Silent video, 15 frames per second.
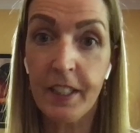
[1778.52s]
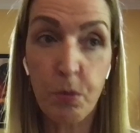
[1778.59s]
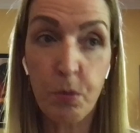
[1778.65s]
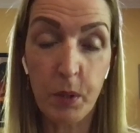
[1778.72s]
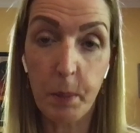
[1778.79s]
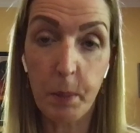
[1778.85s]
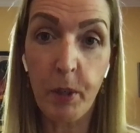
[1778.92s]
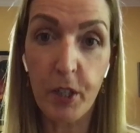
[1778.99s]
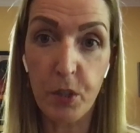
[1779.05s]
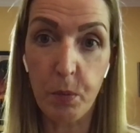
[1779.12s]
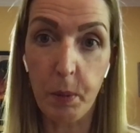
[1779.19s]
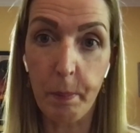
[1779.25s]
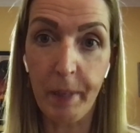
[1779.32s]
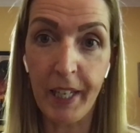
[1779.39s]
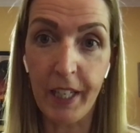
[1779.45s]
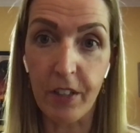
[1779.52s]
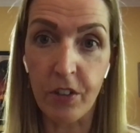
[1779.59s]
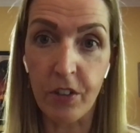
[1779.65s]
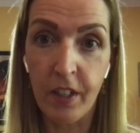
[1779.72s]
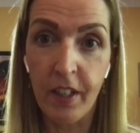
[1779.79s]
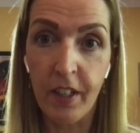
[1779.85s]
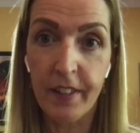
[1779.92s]
And that's what the point we
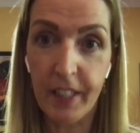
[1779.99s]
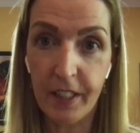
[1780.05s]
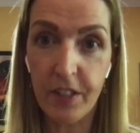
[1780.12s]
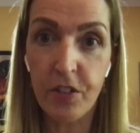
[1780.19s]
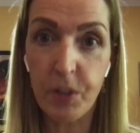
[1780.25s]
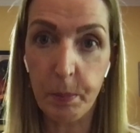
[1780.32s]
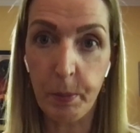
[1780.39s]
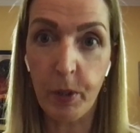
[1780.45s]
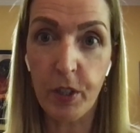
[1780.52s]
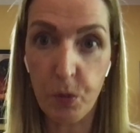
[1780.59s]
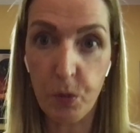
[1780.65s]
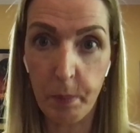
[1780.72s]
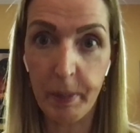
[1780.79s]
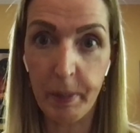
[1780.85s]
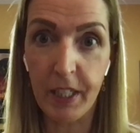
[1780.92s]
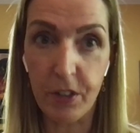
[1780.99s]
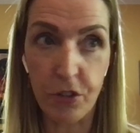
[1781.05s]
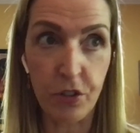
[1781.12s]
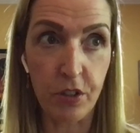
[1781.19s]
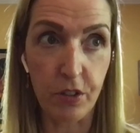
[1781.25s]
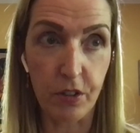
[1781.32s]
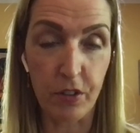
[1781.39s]
made. That is the point we
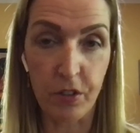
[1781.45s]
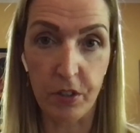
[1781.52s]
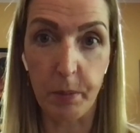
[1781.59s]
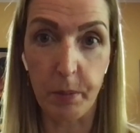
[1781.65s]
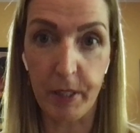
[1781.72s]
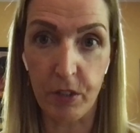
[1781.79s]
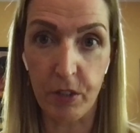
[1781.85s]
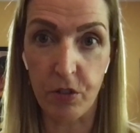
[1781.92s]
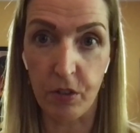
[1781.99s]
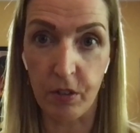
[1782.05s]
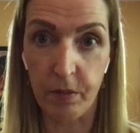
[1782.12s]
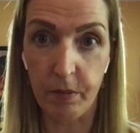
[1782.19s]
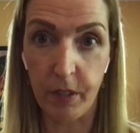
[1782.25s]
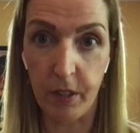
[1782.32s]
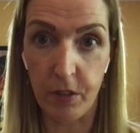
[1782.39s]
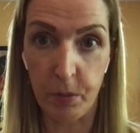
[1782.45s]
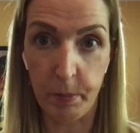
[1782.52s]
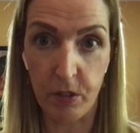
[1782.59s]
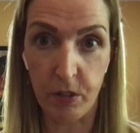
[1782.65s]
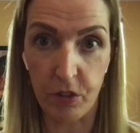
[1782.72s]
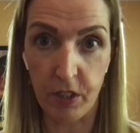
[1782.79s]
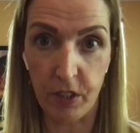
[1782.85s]
made to the minister,
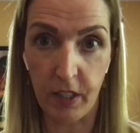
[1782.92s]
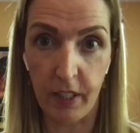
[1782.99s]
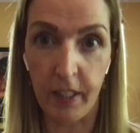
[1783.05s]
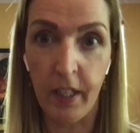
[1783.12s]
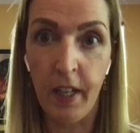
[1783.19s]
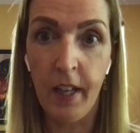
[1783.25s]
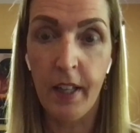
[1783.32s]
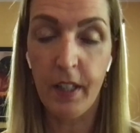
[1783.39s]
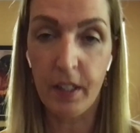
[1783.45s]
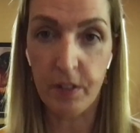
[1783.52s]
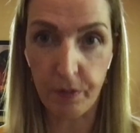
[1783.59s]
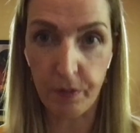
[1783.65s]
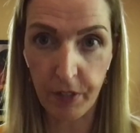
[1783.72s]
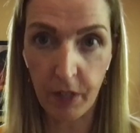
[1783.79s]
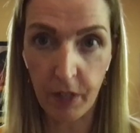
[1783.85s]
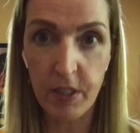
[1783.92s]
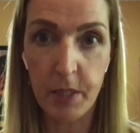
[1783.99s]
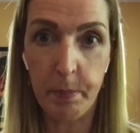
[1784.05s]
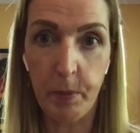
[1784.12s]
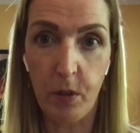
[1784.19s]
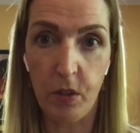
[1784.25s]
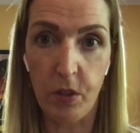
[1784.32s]
to Minister Donnelly. It's a
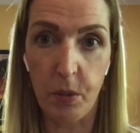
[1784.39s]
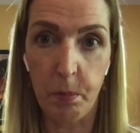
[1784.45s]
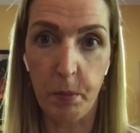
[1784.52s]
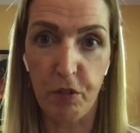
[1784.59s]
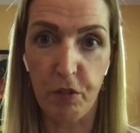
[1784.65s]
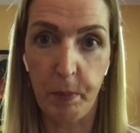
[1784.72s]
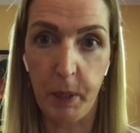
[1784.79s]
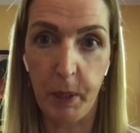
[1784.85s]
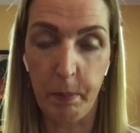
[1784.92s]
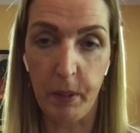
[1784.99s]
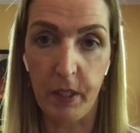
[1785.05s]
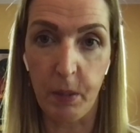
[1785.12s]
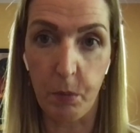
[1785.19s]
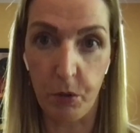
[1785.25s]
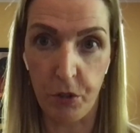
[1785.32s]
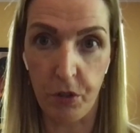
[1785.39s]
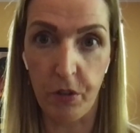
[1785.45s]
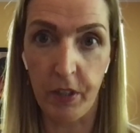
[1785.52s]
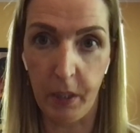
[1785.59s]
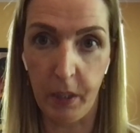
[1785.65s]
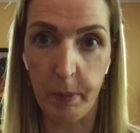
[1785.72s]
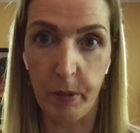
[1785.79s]
very small number of people that we're
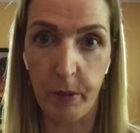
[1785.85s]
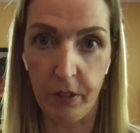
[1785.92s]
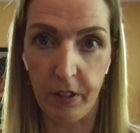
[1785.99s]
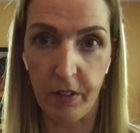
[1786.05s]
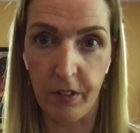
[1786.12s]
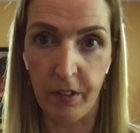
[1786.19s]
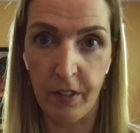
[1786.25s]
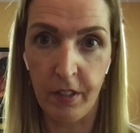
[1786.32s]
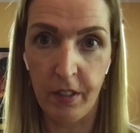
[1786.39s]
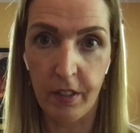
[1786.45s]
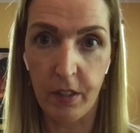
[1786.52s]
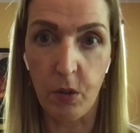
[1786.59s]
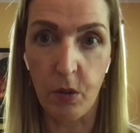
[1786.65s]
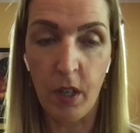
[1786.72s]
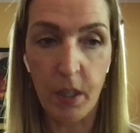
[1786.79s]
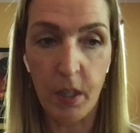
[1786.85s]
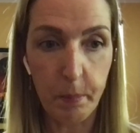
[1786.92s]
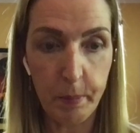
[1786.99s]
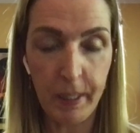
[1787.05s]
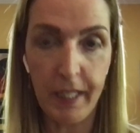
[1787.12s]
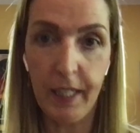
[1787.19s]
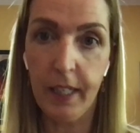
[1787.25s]
talking about here. You know,
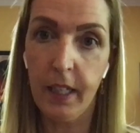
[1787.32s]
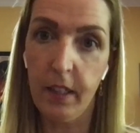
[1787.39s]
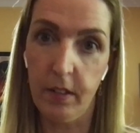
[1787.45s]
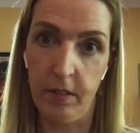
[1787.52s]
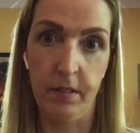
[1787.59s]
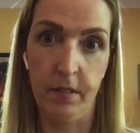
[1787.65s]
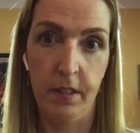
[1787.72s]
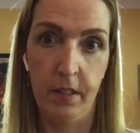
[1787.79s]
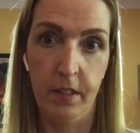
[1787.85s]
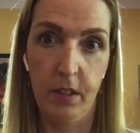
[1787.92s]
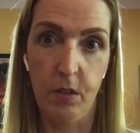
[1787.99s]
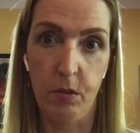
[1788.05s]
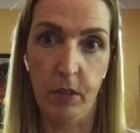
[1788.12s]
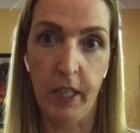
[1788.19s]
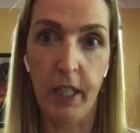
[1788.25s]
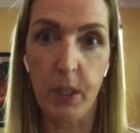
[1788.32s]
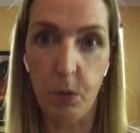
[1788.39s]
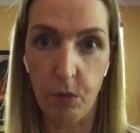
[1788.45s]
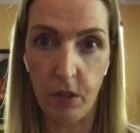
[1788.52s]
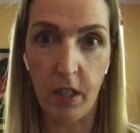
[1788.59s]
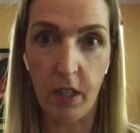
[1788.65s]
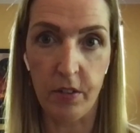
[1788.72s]
please, you know,
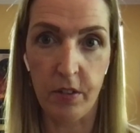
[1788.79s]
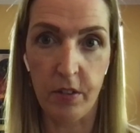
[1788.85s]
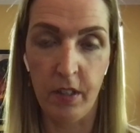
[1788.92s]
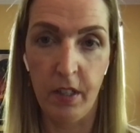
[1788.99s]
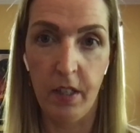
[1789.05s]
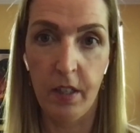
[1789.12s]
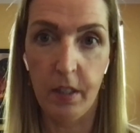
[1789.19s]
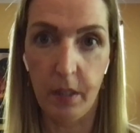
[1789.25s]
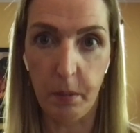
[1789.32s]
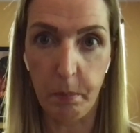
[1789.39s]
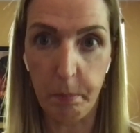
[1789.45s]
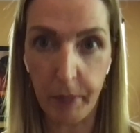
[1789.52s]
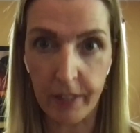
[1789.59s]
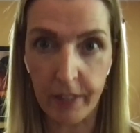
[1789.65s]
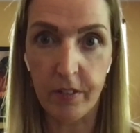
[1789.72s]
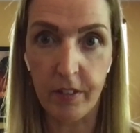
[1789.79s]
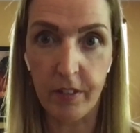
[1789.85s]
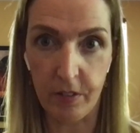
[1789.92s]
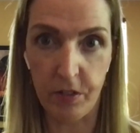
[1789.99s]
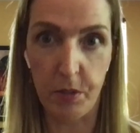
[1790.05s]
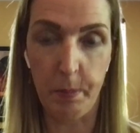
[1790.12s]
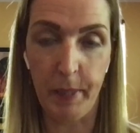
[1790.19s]
can you not meet
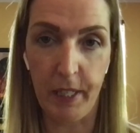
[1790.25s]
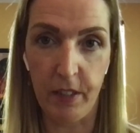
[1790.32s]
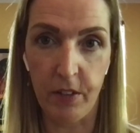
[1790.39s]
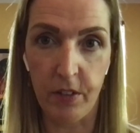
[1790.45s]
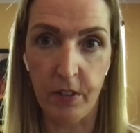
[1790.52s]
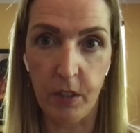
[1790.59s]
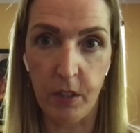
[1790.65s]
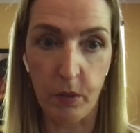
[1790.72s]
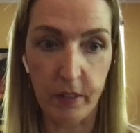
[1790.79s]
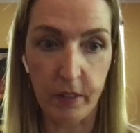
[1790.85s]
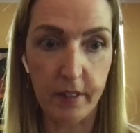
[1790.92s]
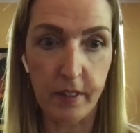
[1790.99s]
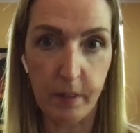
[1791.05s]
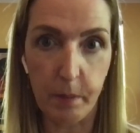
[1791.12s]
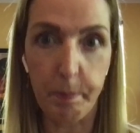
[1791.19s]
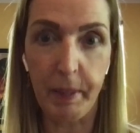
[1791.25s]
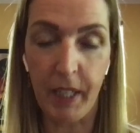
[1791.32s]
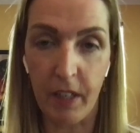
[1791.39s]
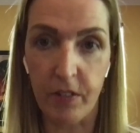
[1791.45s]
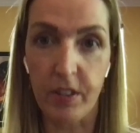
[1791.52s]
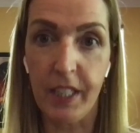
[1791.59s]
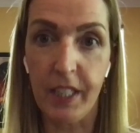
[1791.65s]
this demand? You know,
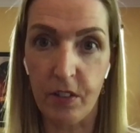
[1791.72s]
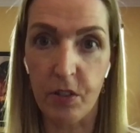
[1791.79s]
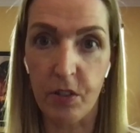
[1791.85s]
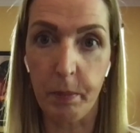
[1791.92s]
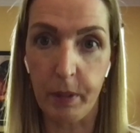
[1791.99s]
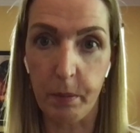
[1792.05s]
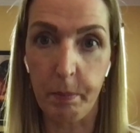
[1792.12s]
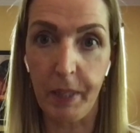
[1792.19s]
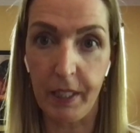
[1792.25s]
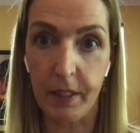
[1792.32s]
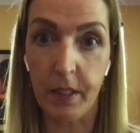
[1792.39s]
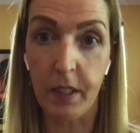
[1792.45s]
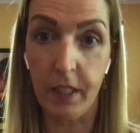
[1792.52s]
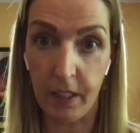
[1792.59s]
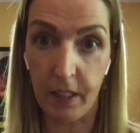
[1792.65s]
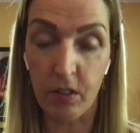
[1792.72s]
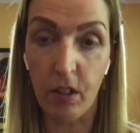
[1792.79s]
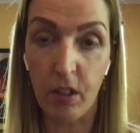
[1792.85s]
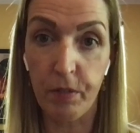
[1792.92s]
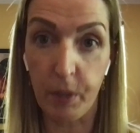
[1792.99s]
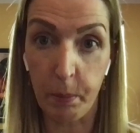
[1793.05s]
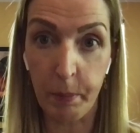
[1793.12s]
because it needs to meet the
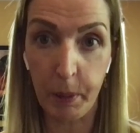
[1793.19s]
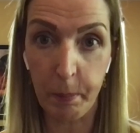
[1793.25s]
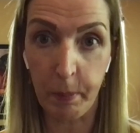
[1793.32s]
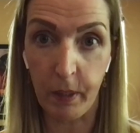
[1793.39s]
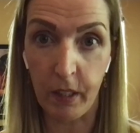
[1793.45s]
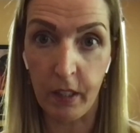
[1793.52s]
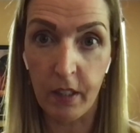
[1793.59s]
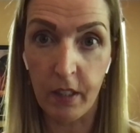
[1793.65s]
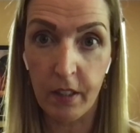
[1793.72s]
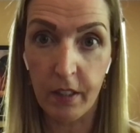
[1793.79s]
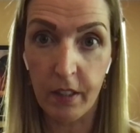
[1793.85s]
needs of our people.